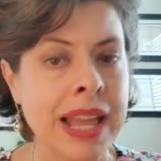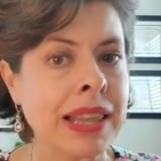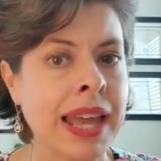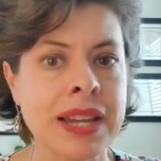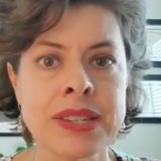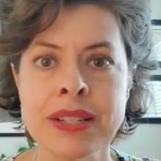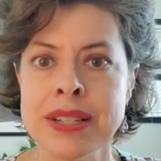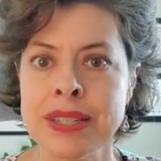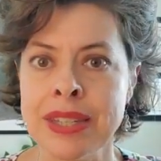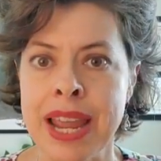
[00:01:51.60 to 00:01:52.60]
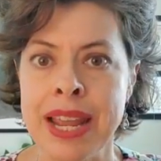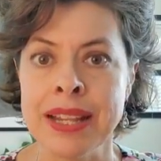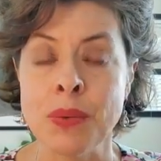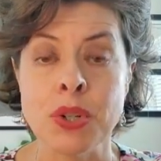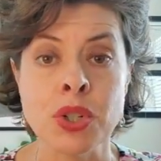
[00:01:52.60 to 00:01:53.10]
That isn't to say
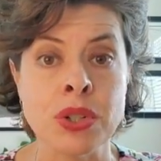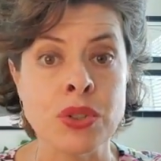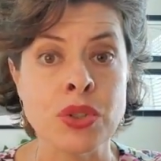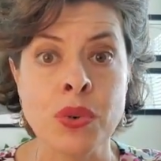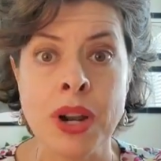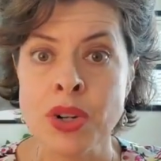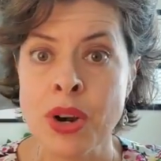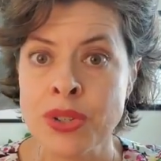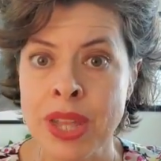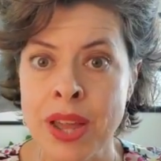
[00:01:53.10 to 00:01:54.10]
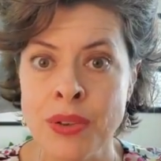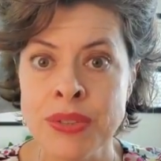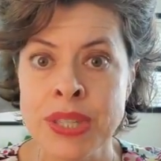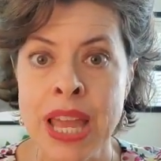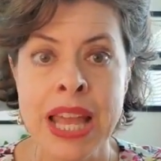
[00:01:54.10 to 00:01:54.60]
that we shouldn't stretch ourselves.